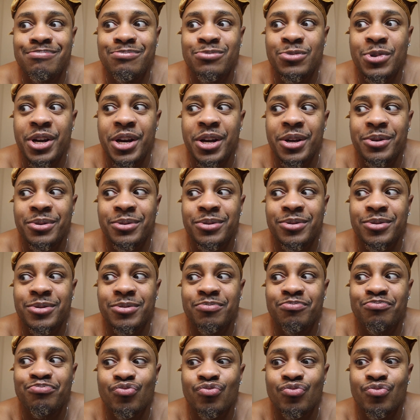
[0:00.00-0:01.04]
What else?
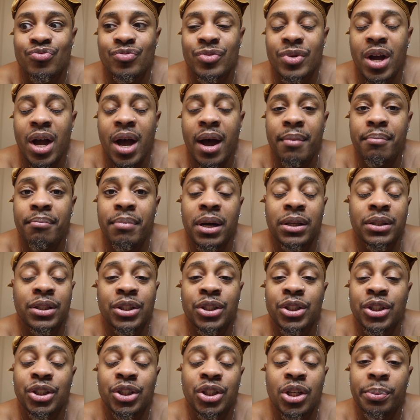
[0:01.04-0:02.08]
I'm about to
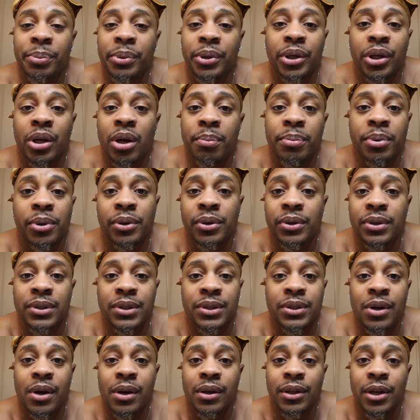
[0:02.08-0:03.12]
just jump on the computer and
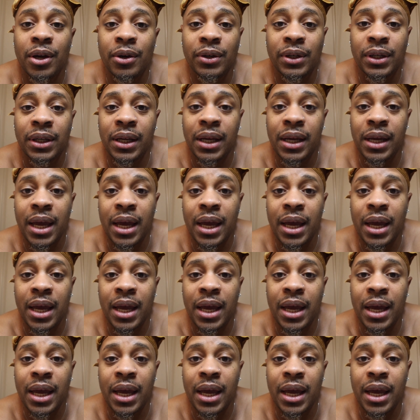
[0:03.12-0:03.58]
start learning